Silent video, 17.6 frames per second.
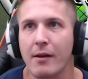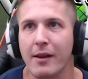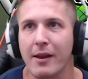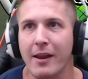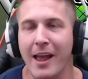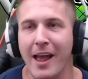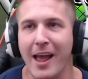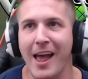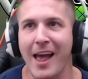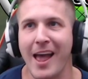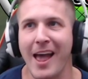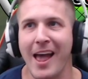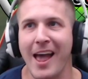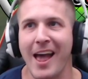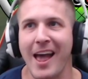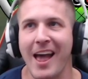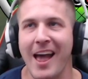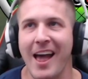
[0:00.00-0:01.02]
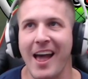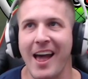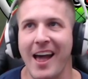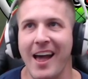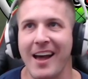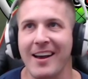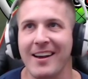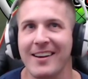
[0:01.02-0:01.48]

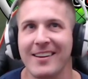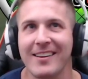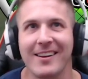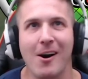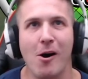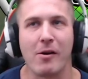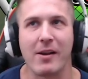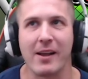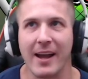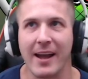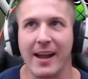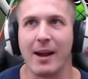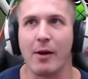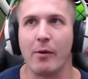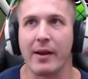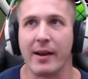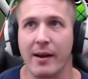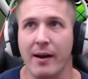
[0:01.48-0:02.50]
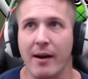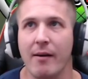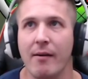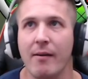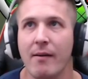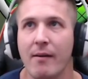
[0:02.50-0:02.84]
Yeah! Okay, here we go.